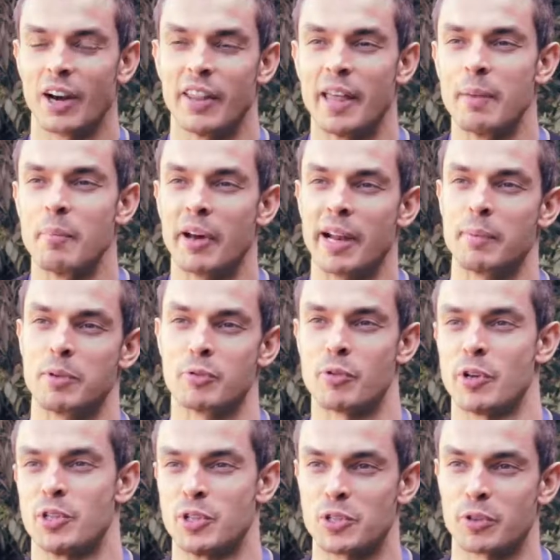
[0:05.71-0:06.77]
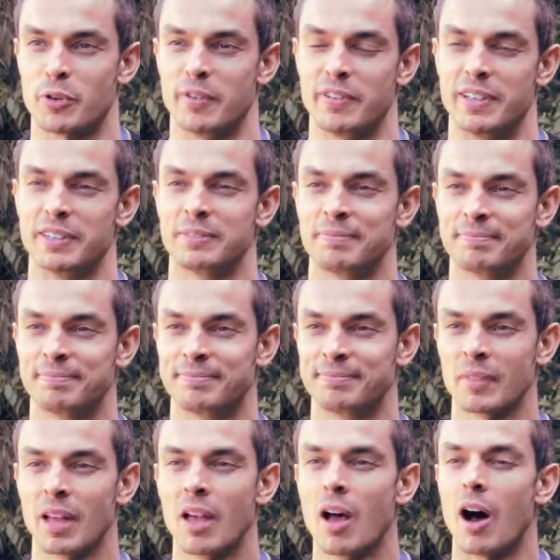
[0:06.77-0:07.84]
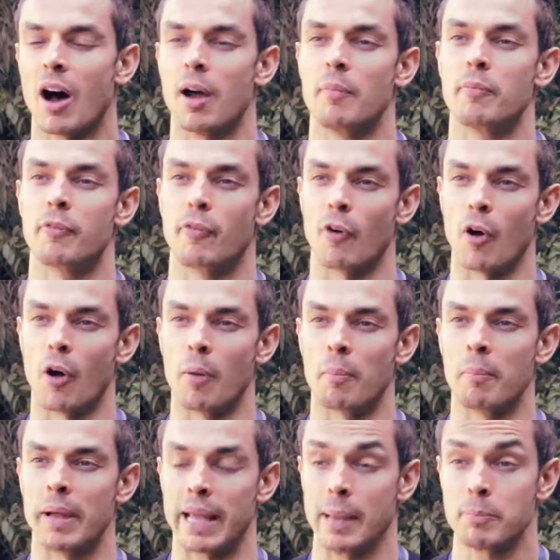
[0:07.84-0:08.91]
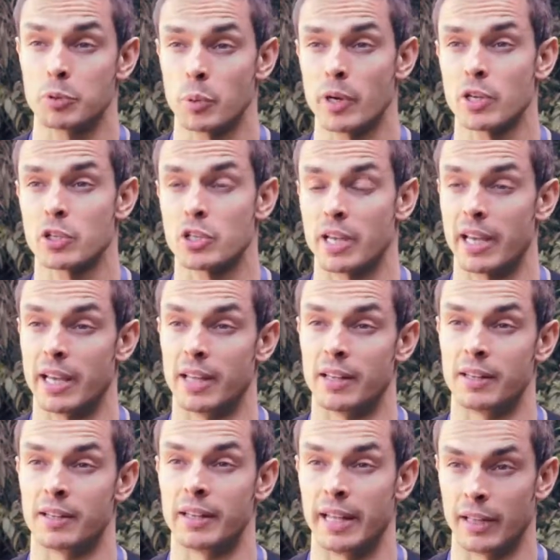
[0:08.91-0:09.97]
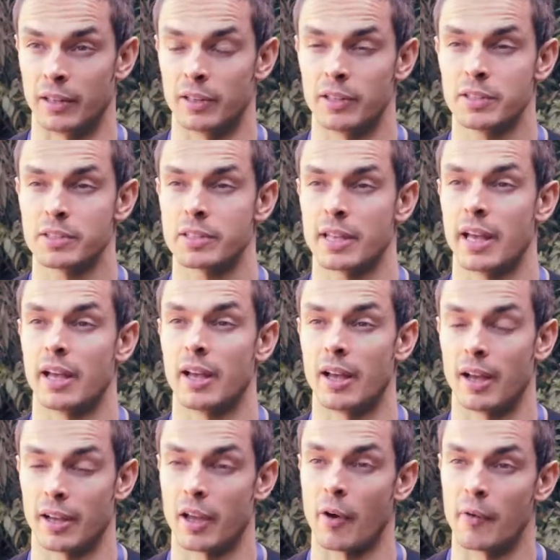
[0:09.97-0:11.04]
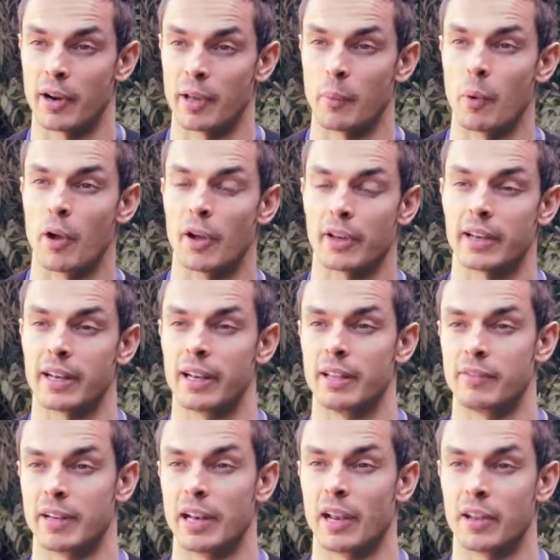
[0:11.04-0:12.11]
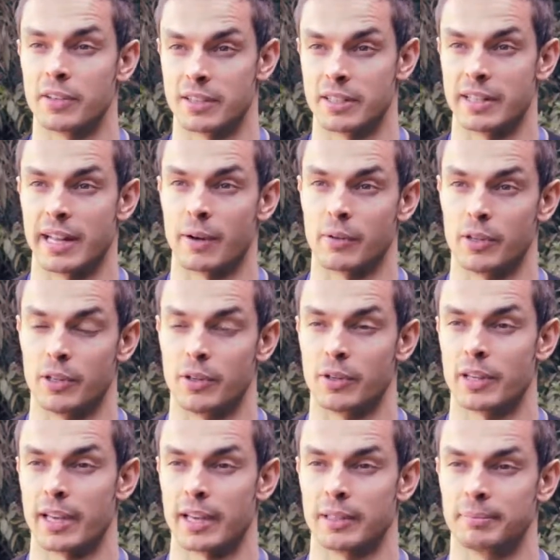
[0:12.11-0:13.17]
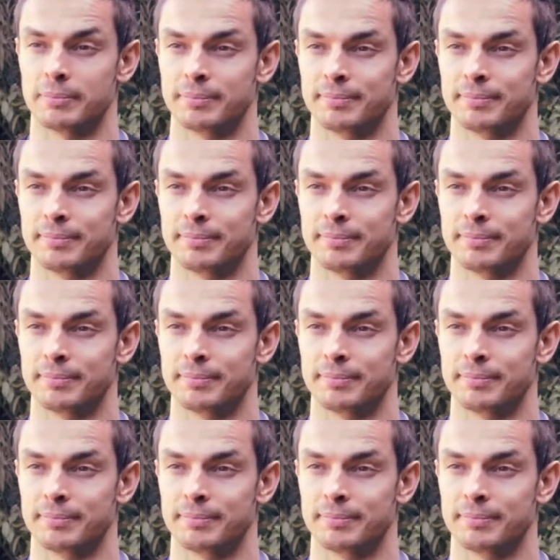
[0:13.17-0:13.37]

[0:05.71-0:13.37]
there, my name is Richard Scrivener. I'm from Ipswich in England. I currently work and live in London now in the UK.